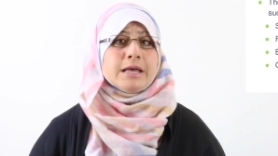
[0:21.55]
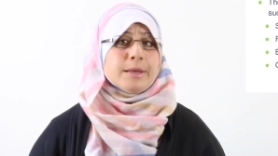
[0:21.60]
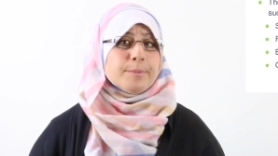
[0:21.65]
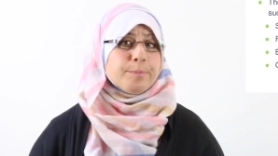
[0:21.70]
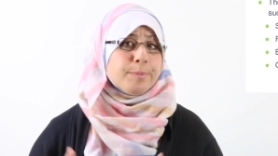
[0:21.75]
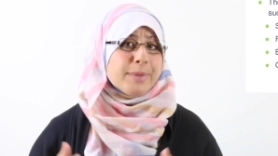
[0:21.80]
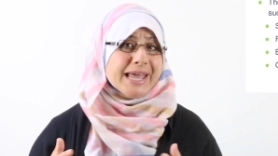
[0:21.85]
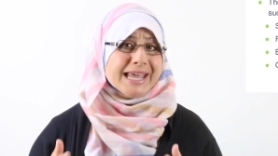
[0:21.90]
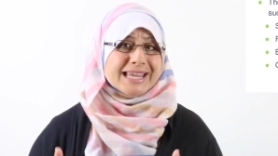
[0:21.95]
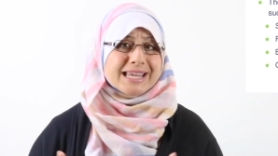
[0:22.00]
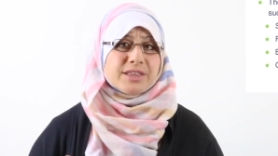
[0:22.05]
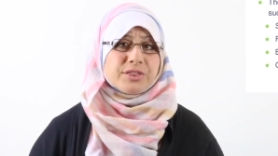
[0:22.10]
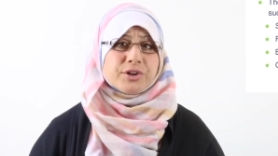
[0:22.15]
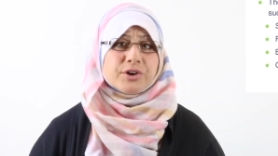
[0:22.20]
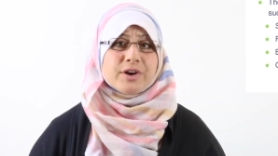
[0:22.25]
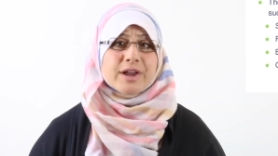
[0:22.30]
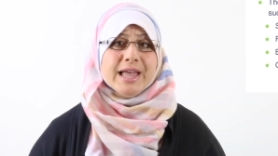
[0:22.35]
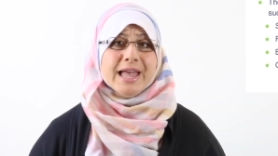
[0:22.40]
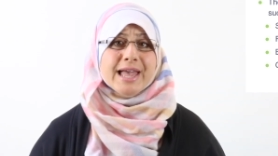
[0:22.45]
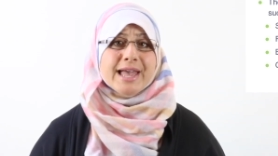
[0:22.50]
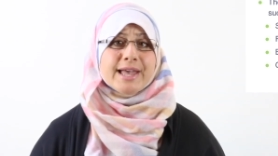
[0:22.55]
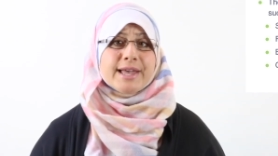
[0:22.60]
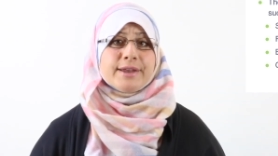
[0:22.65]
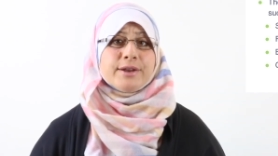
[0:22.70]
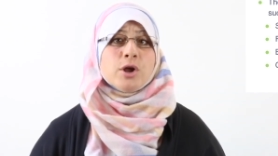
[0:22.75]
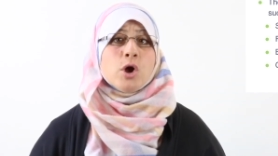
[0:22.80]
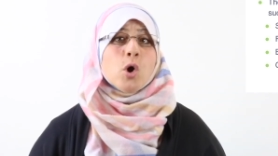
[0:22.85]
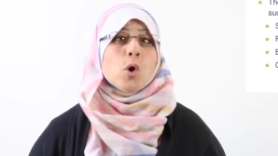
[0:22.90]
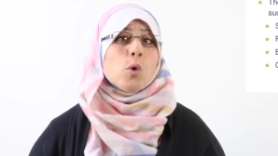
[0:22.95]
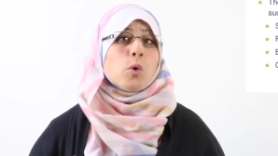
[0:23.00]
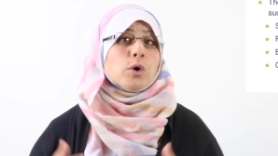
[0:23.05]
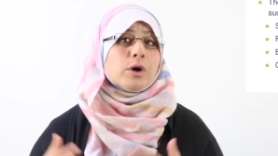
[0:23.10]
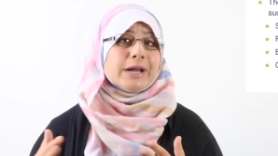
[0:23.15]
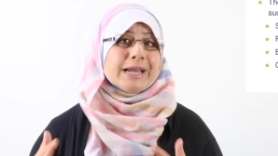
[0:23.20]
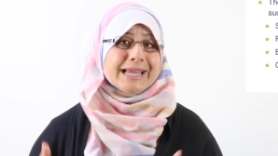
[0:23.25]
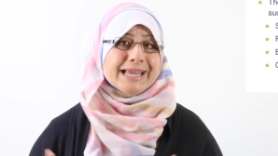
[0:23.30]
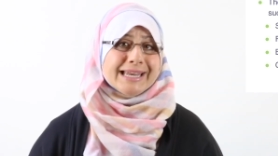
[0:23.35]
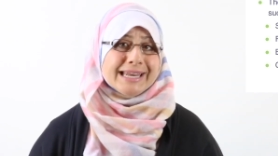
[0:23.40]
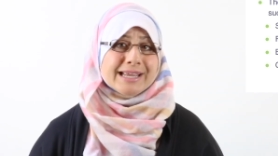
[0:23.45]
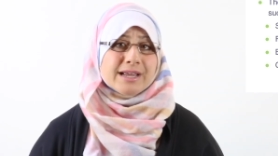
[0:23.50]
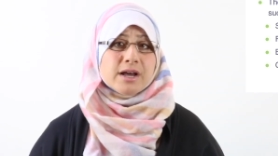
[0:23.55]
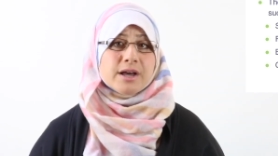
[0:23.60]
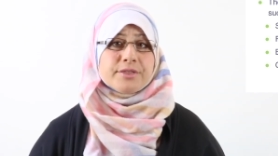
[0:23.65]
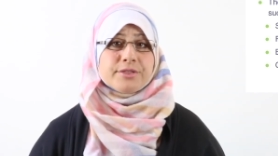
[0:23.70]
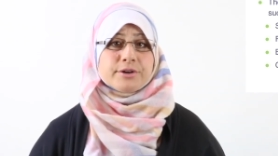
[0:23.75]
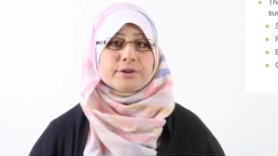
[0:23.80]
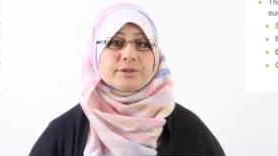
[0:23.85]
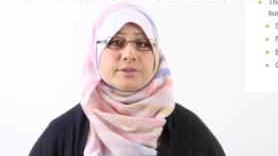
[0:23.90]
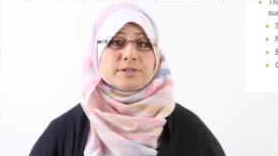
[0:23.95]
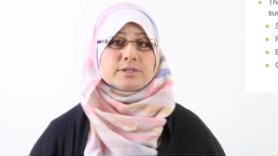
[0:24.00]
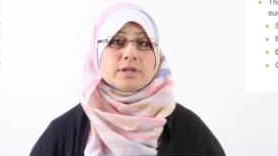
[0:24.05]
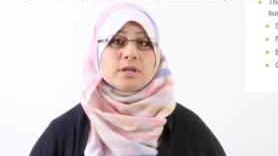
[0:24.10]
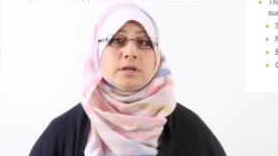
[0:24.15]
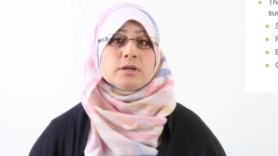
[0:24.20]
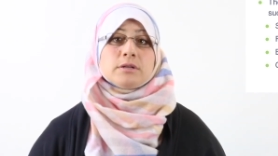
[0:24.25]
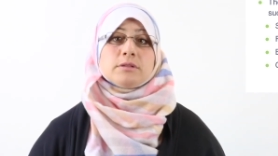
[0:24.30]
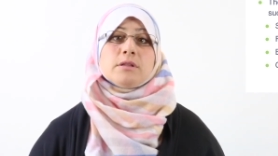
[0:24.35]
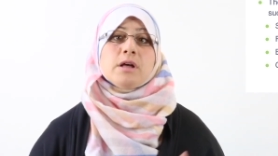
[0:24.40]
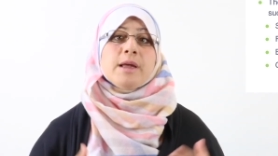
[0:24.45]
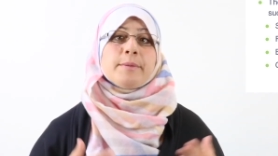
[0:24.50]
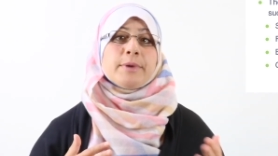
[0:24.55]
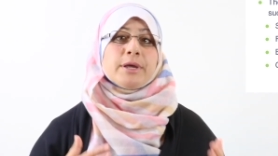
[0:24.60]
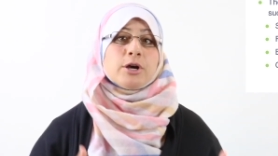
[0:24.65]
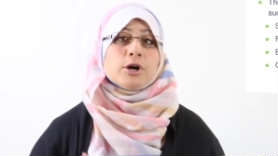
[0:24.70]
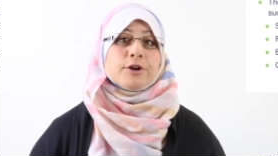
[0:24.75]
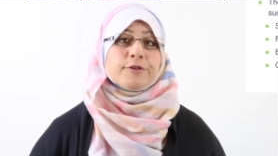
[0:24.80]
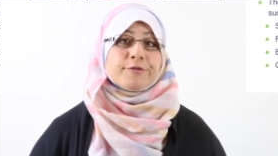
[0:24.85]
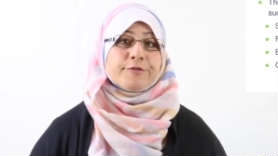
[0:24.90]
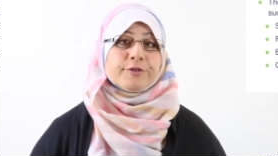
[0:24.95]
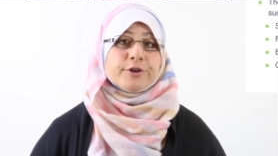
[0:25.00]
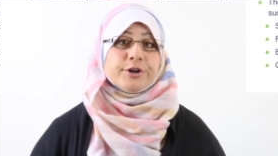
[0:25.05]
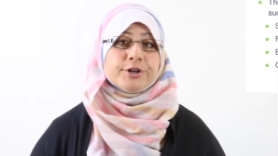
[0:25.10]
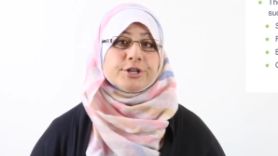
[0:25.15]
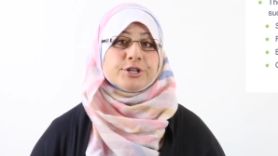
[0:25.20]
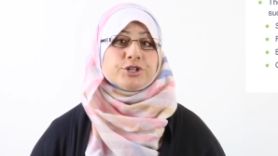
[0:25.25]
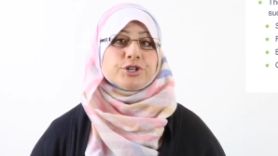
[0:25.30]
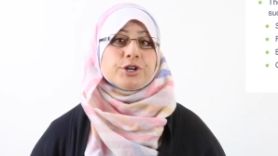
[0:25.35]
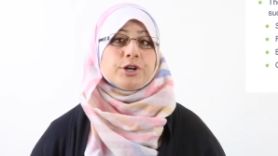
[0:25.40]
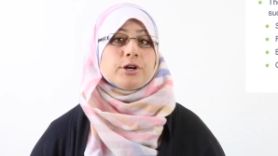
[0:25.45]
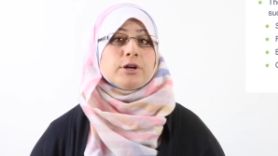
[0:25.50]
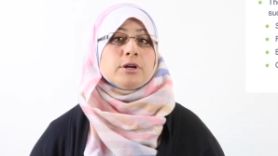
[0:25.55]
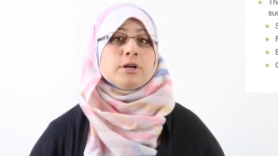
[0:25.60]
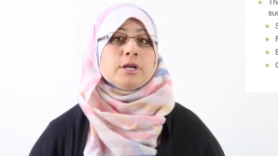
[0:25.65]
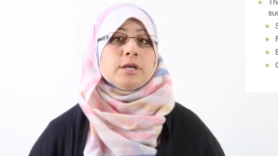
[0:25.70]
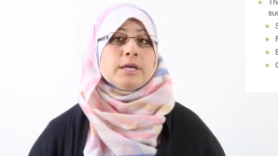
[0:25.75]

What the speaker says: banging their head, or hitting others, climbing on furniture,